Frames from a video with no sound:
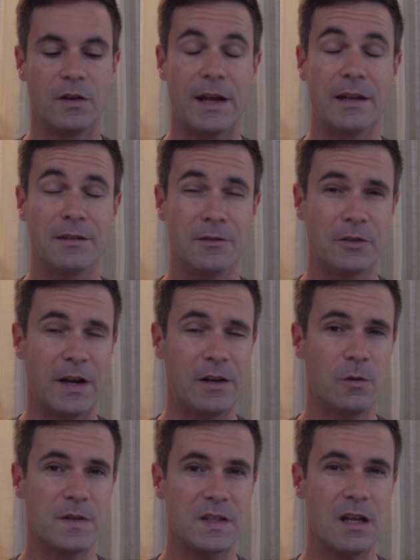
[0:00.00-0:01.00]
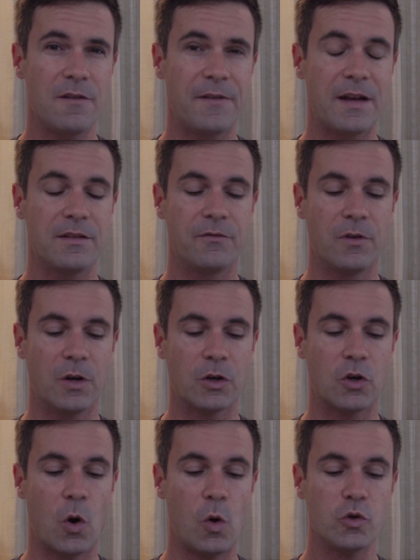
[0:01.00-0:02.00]
the, the handle itself, I have a
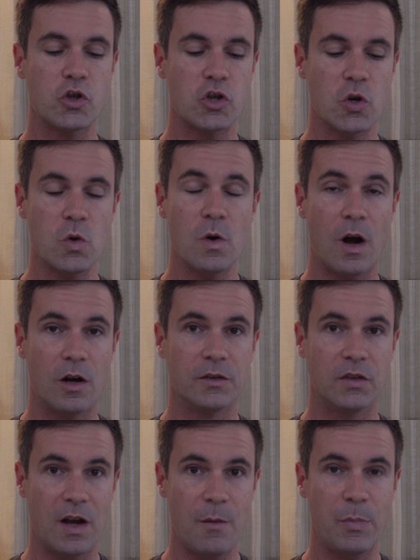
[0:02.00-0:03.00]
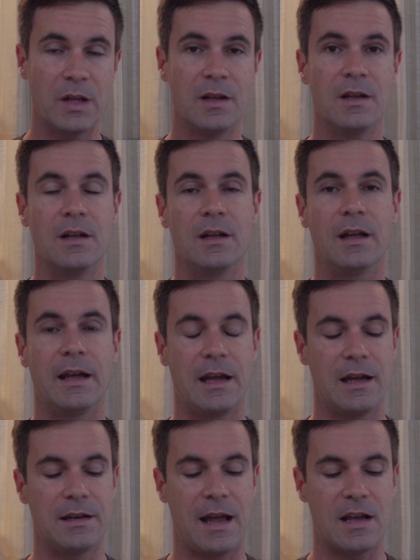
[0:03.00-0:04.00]
cold shoe on top
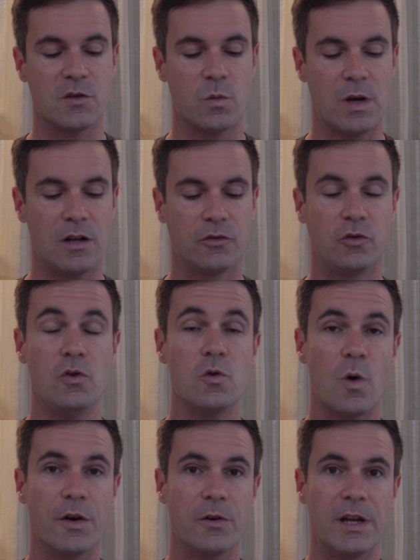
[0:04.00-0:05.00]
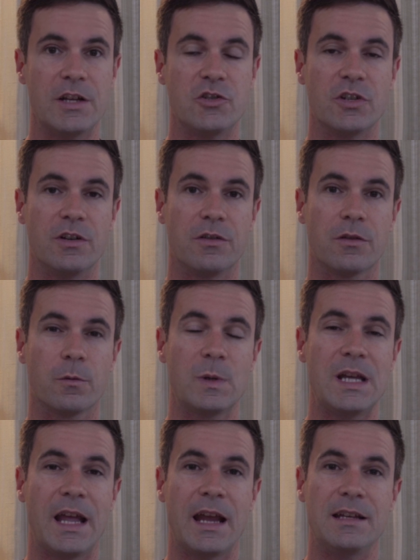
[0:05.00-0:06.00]
and as well two quarter inch and a
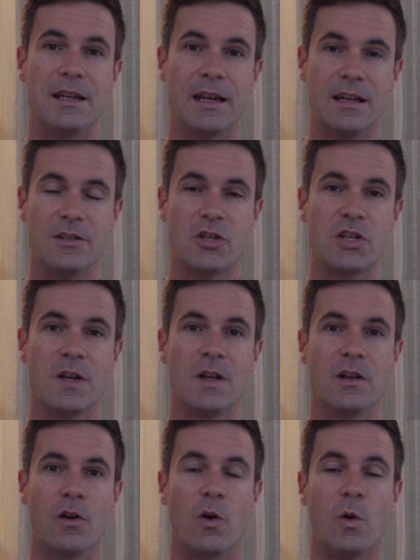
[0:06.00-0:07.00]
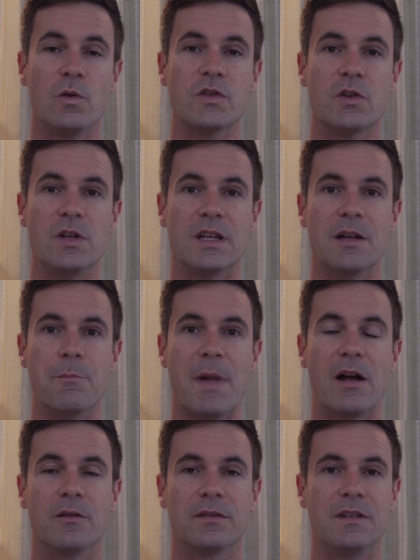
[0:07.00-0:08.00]
three eight inch hole so you can
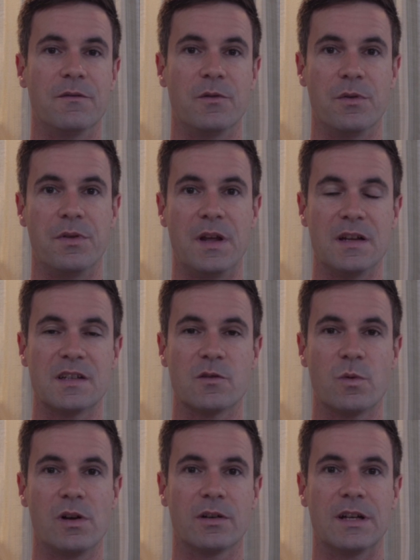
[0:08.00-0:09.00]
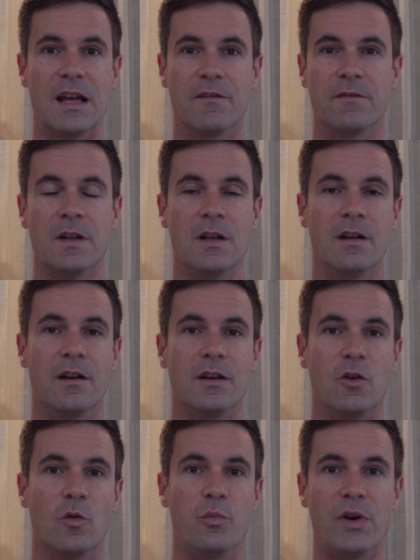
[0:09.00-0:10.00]
mount different things as well. You can have a
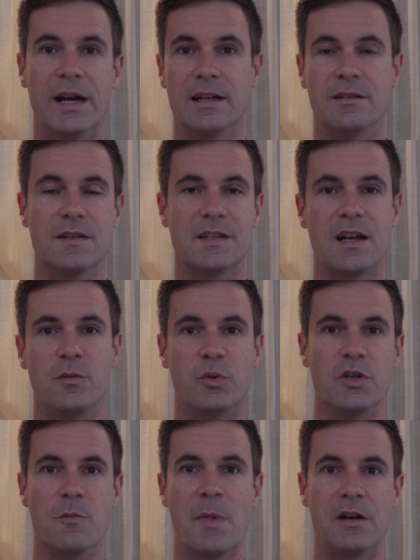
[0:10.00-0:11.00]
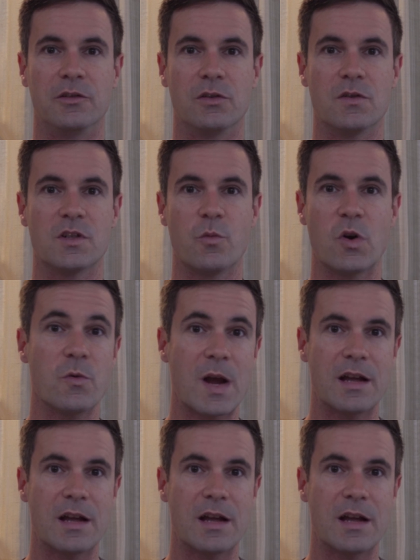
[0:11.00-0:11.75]
little bracket in the side, put your monitor somewhere